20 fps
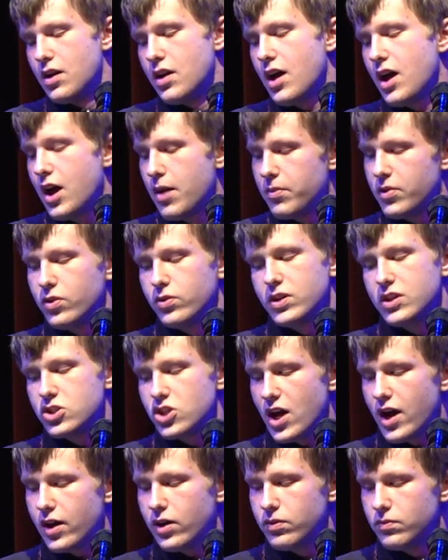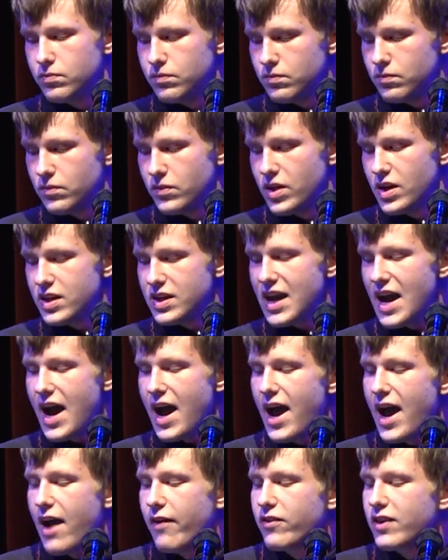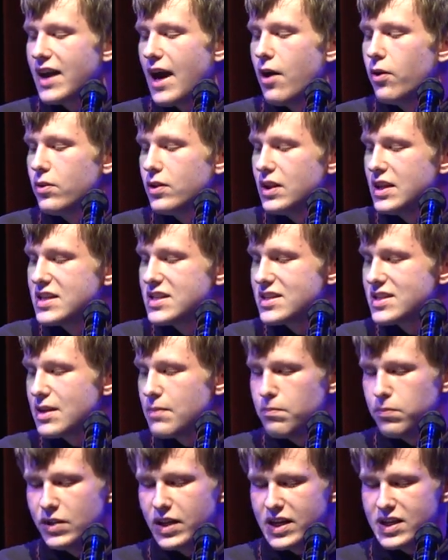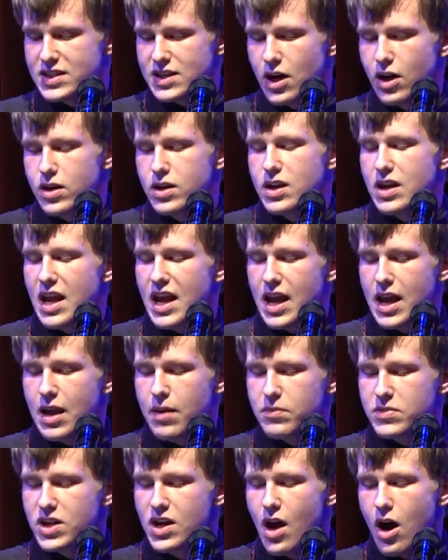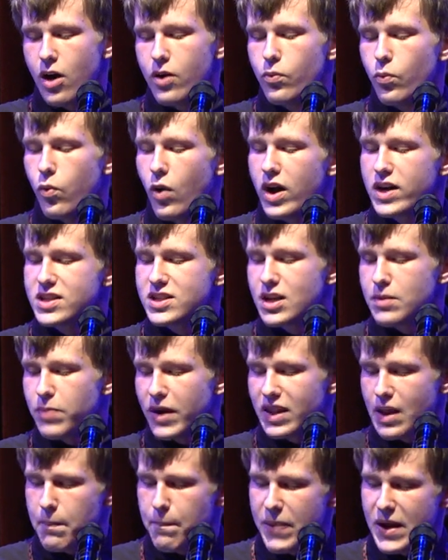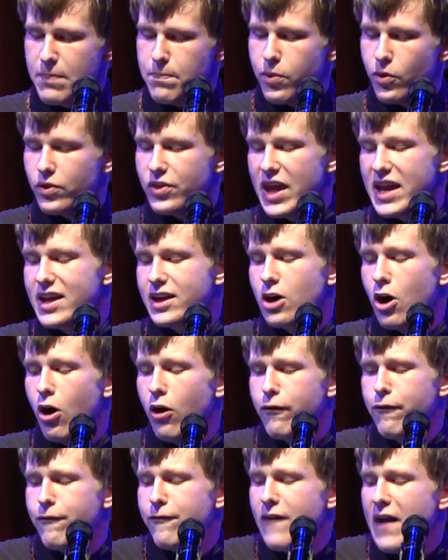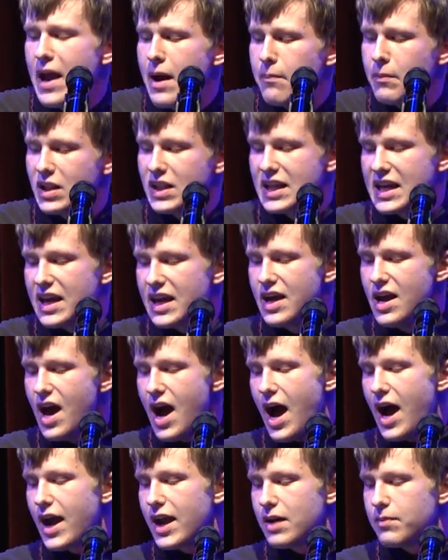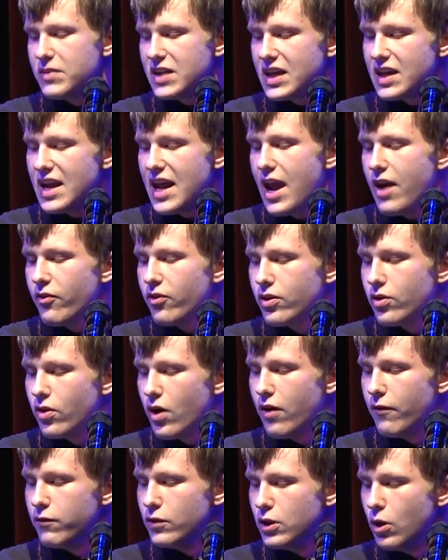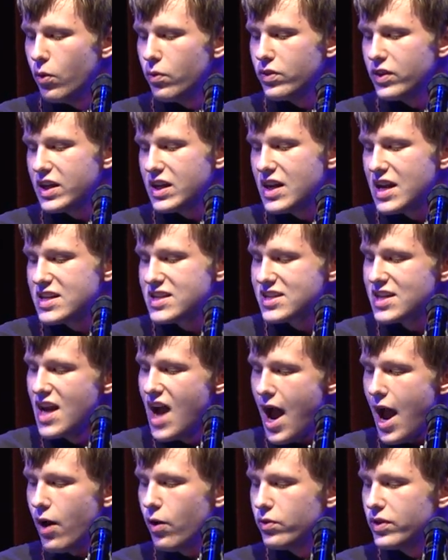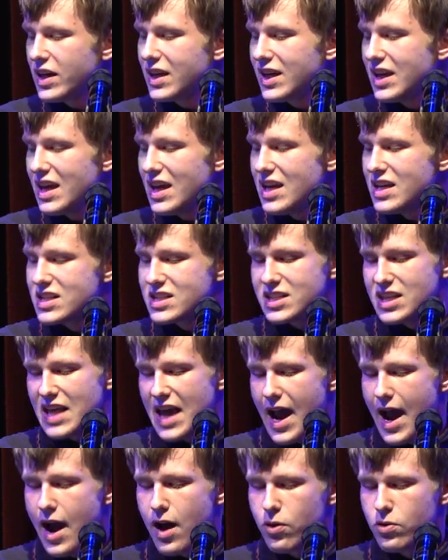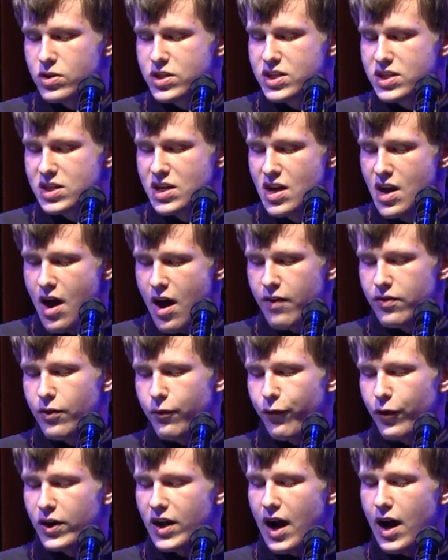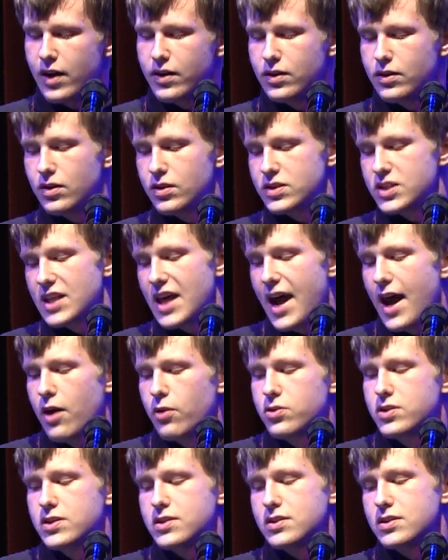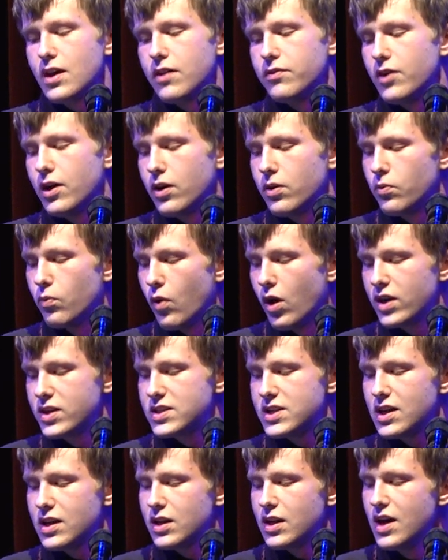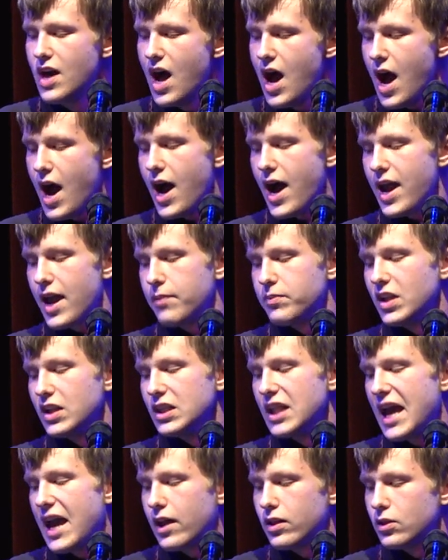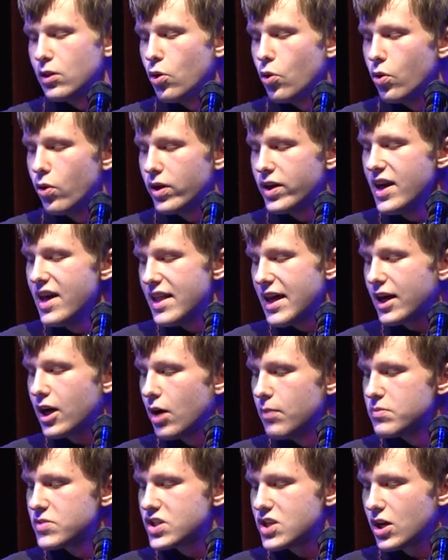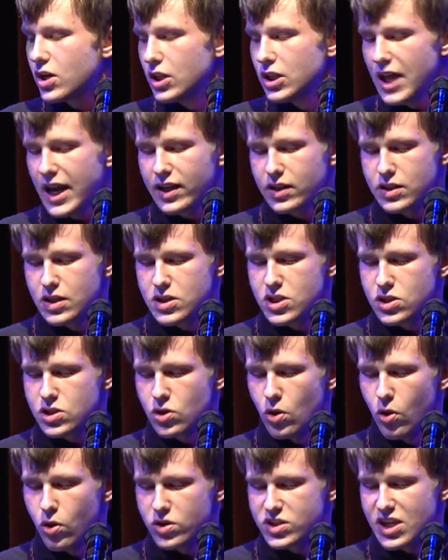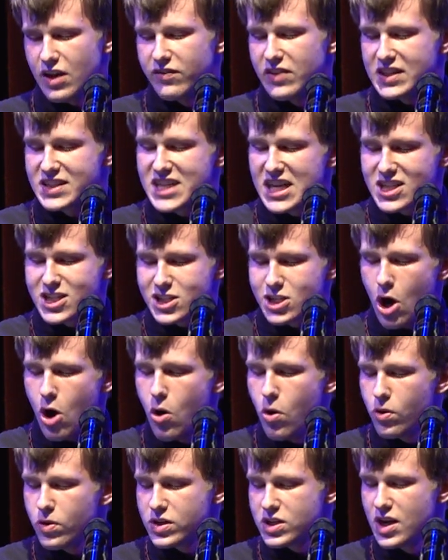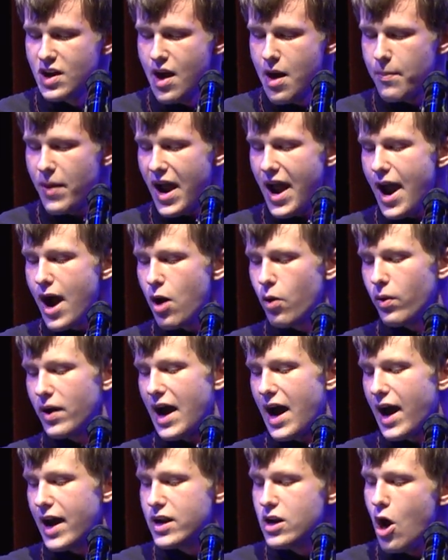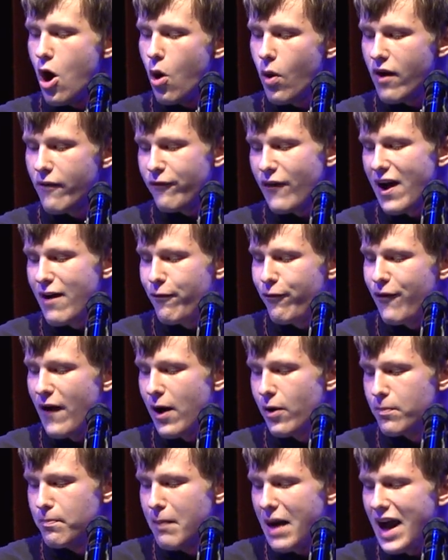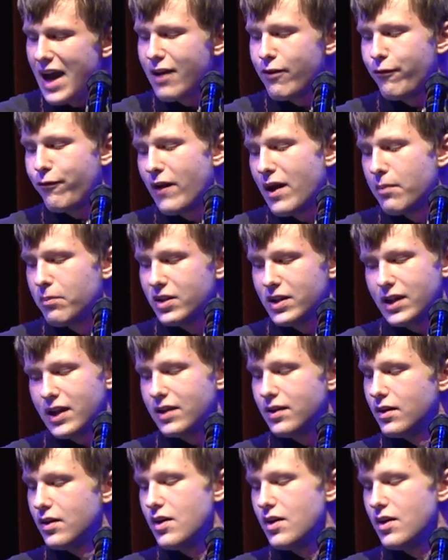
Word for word: I am an only child. Yet I have countless siblings, unnamed, unwanted by the people they call family. I am the inheritor of loneliness. I own the keys to the house of the forgotten, to the house of the unwanted. I am the landlord that comes to collect the souls of the disowned. But how would I know if I found my family?